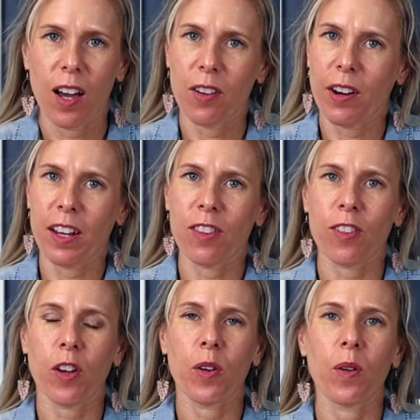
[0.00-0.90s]
All right,
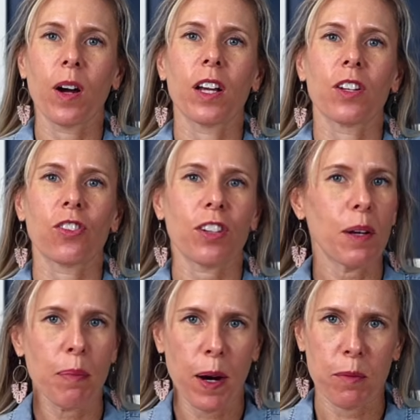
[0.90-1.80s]
so
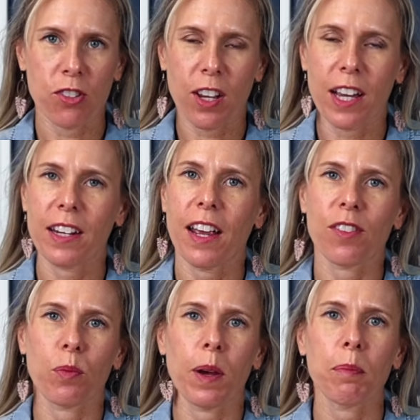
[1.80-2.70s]
chicken Parmesan
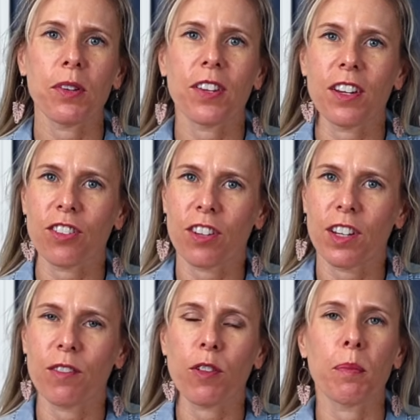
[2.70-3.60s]
has a
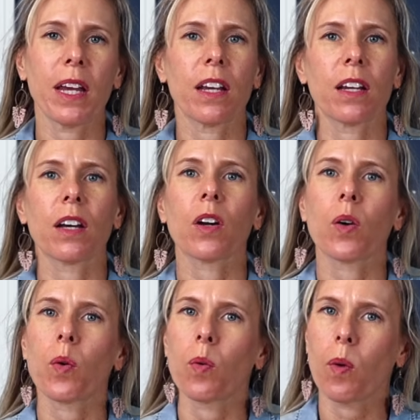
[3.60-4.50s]
reputation for being
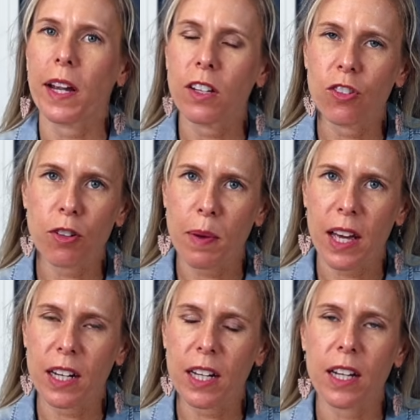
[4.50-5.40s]
quite
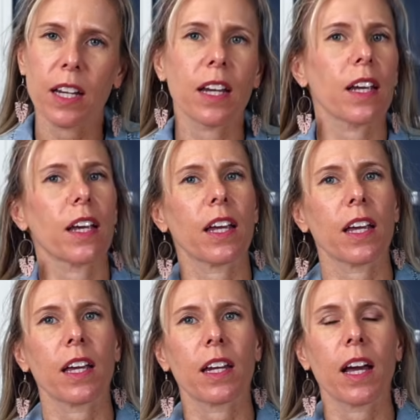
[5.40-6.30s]
dramatic,
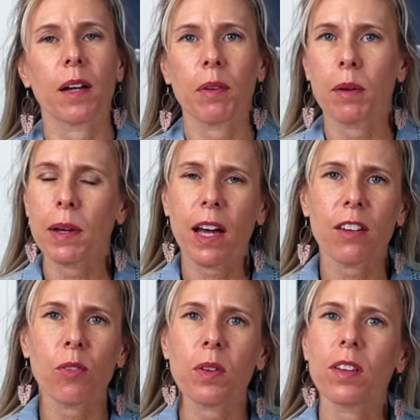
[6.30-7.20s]
and I'm gonna be
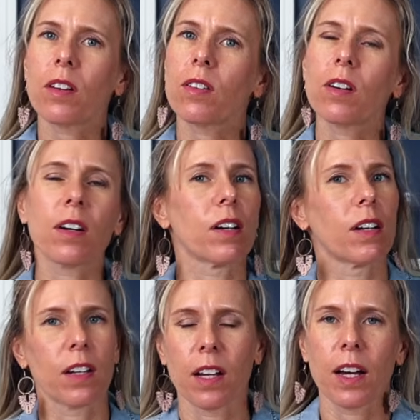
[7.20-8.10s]
honest with you,
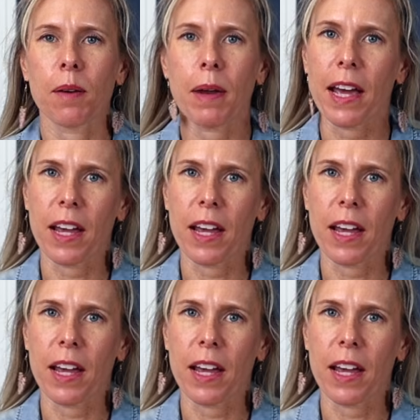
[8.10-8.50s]
I'm not